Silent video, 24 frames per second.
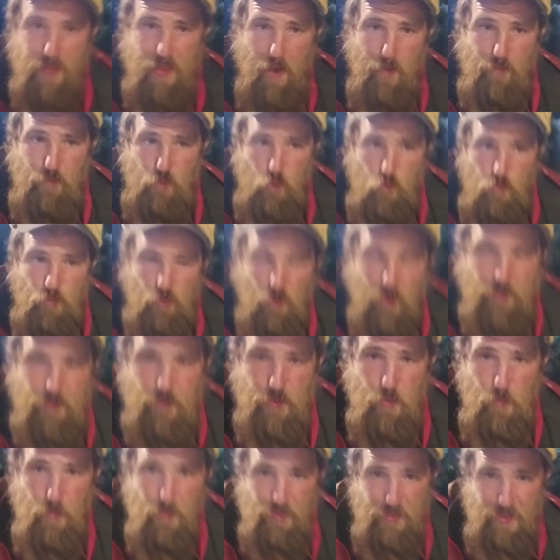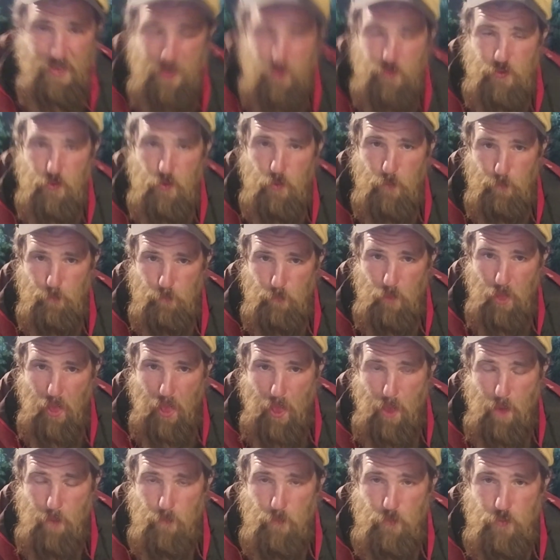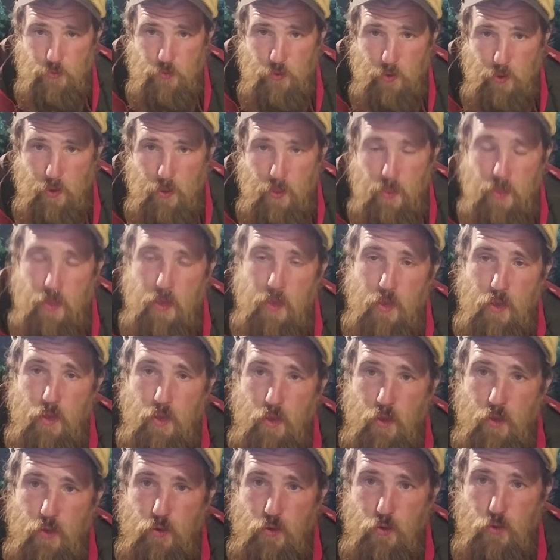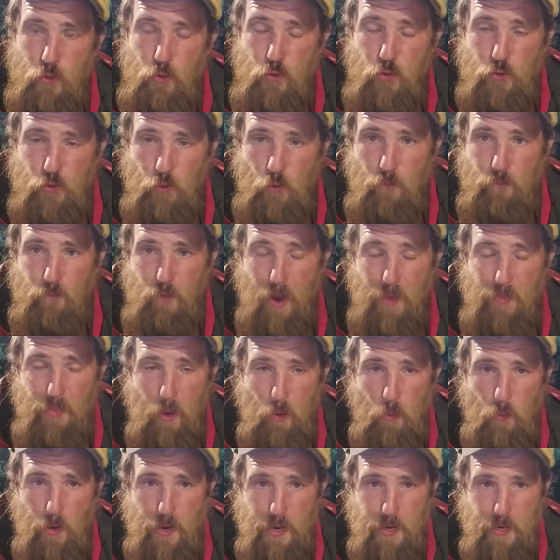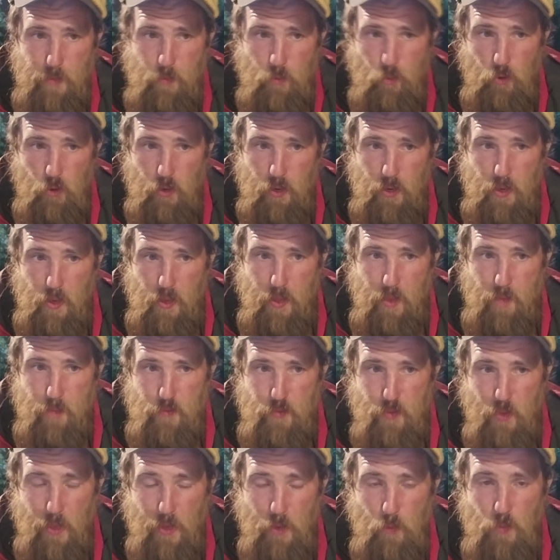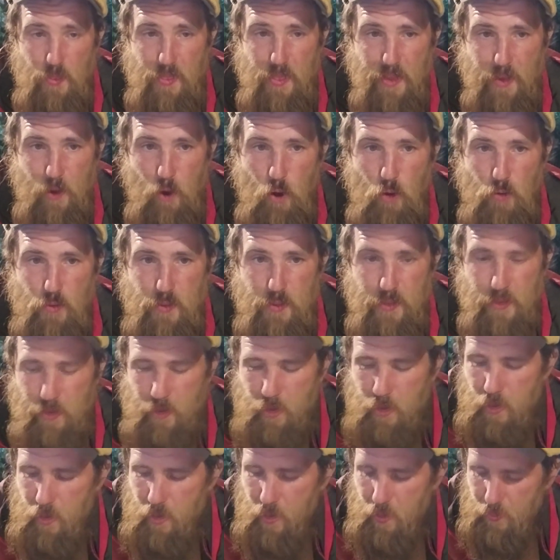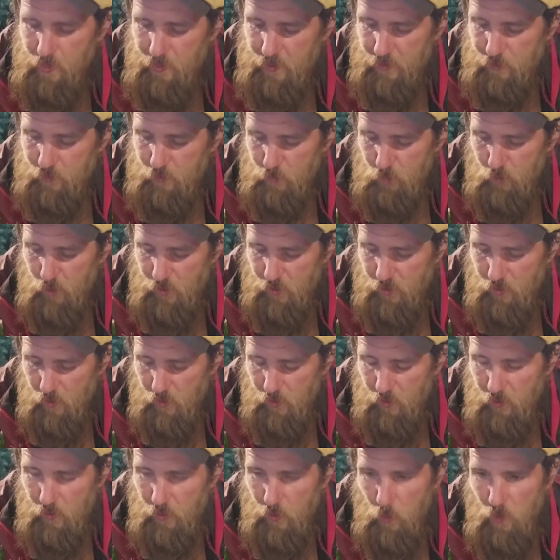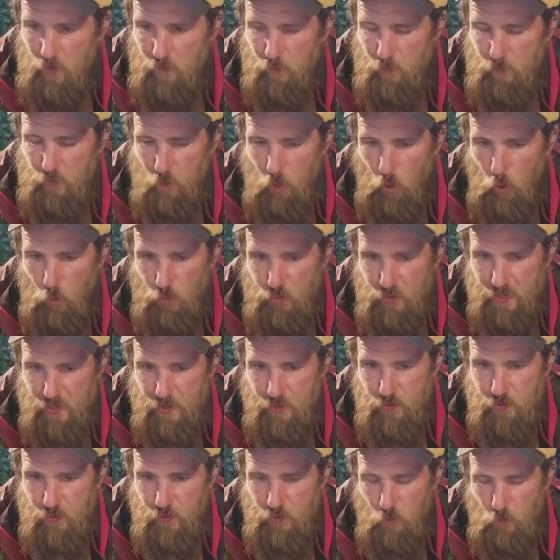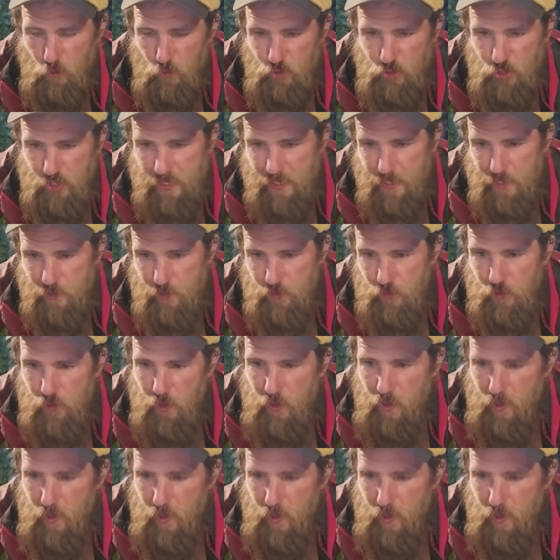have new presses, but these M's, you just don't find that way anymore. It's like when they called the different presses on there, they went from the OCs to the OGs,